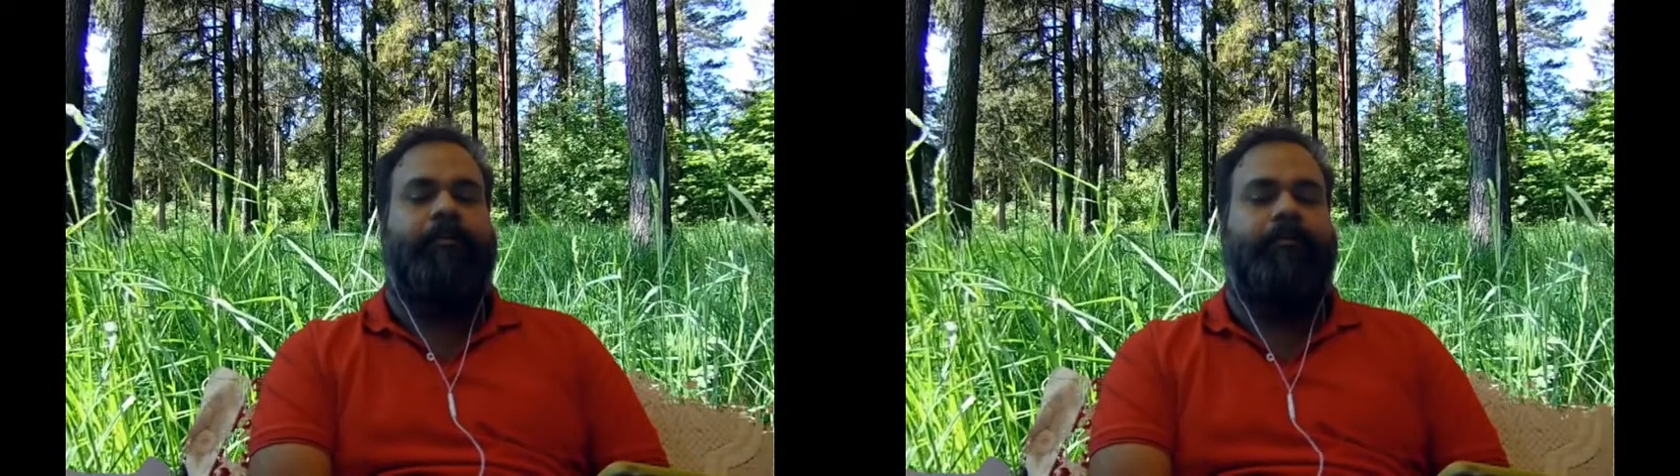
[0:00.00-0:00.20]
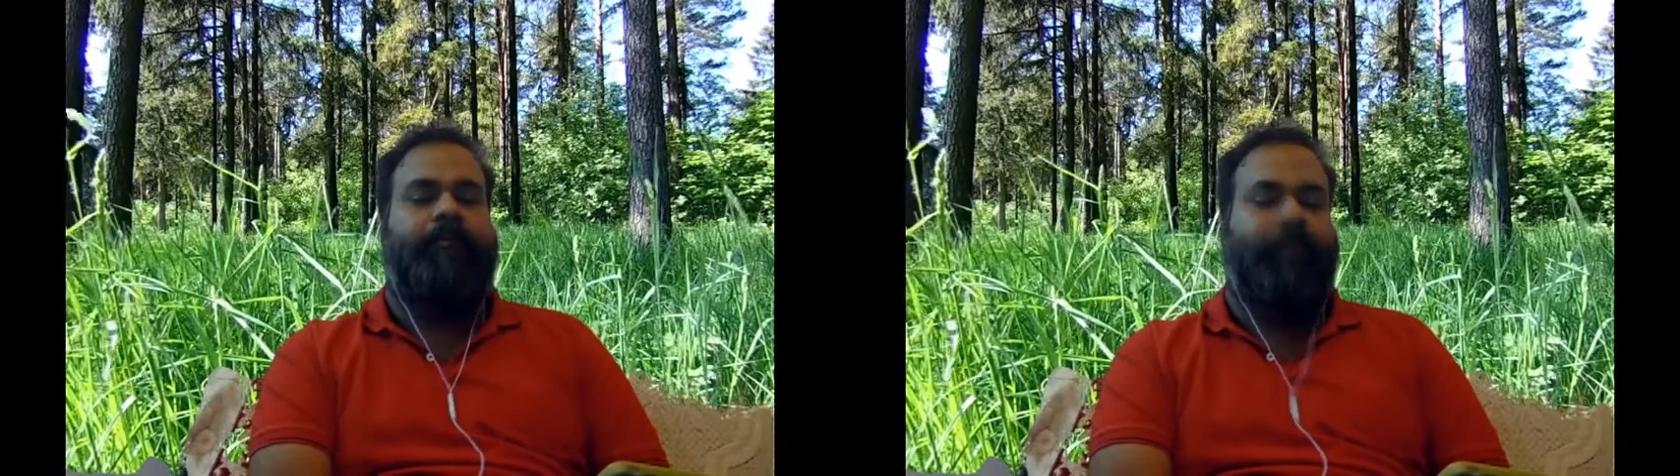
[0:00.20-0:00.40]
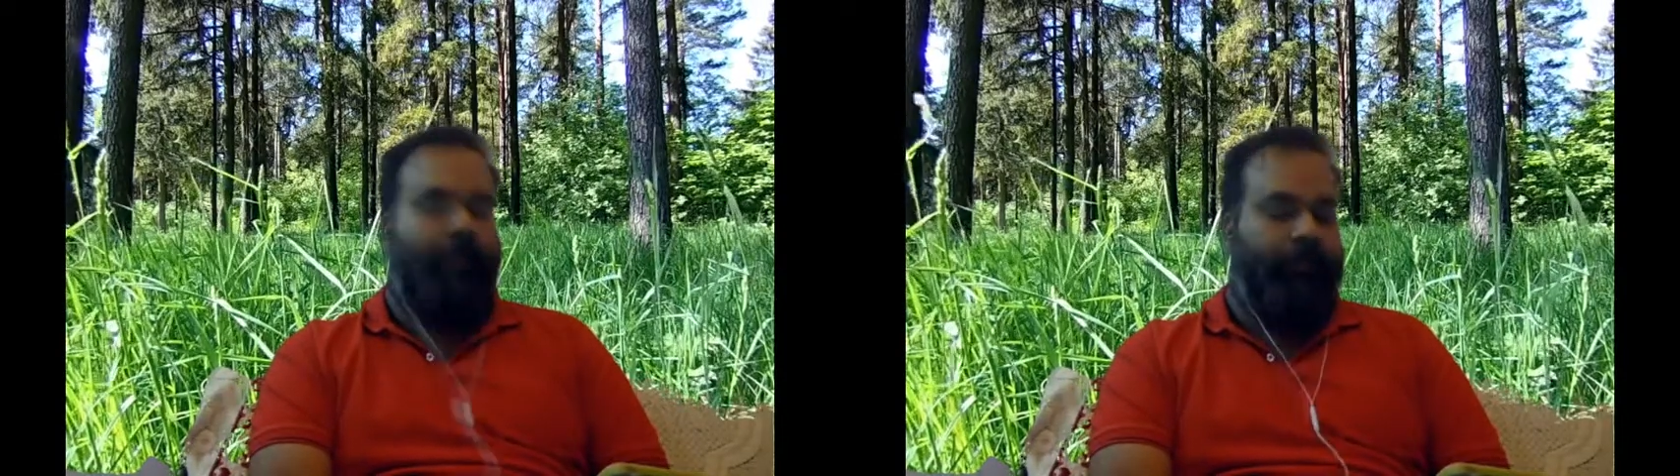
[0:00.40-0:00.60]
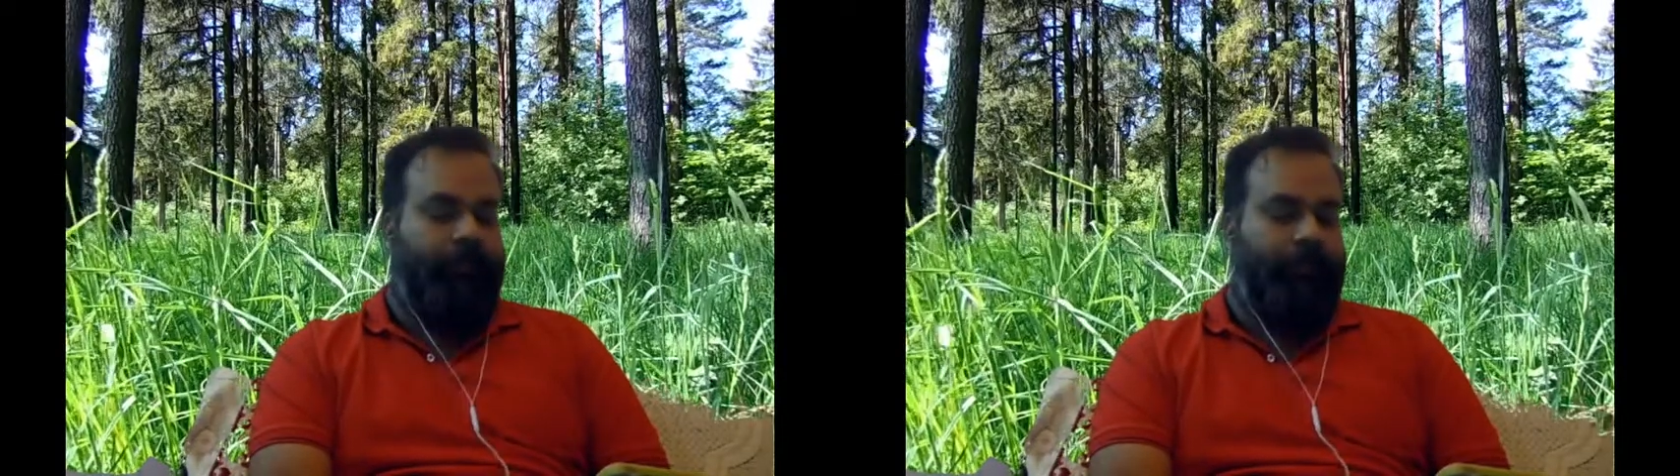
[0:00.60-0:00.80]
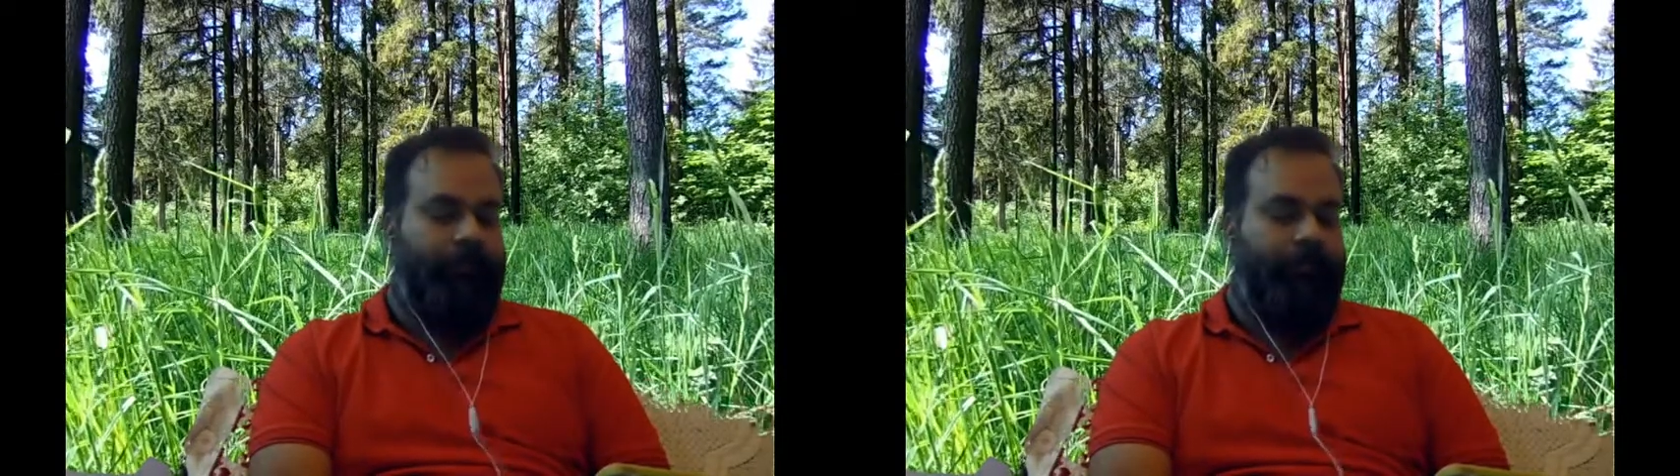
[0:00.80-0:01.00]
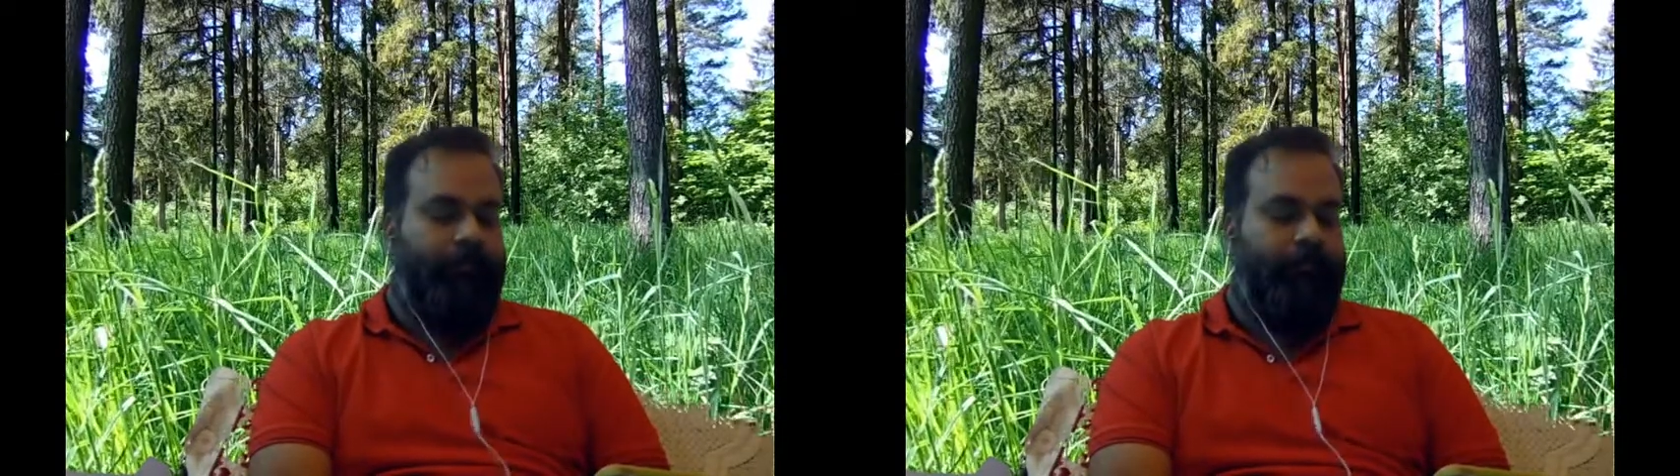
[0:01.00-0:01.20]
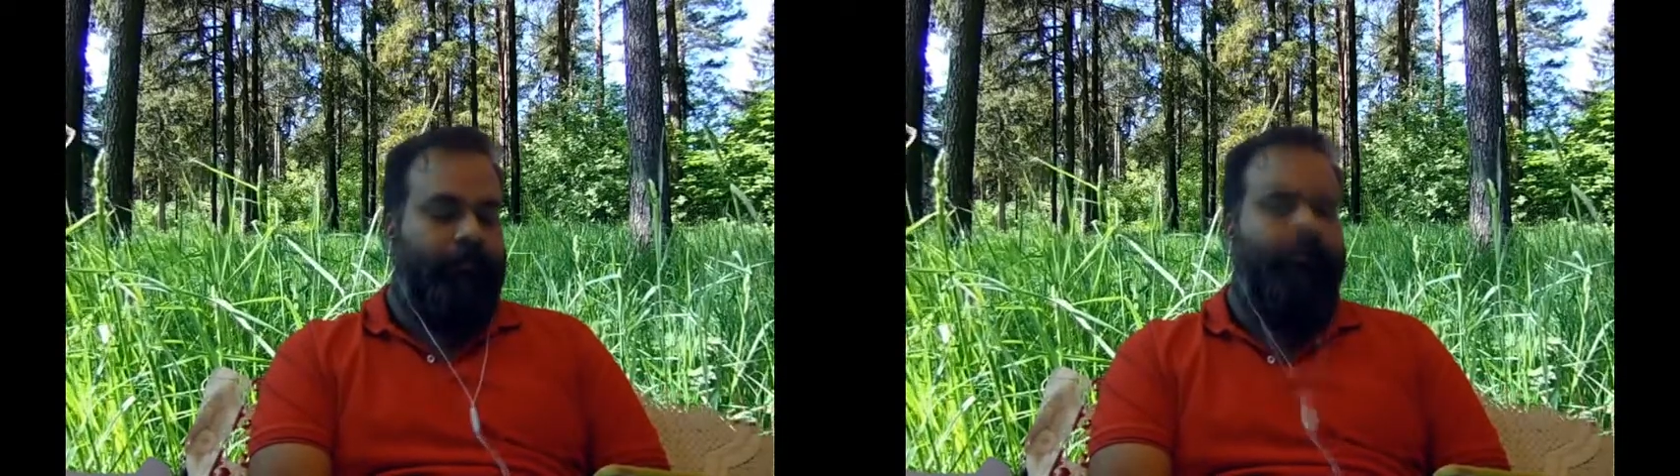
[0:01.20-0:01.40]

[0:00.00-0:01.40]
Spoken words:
it will be more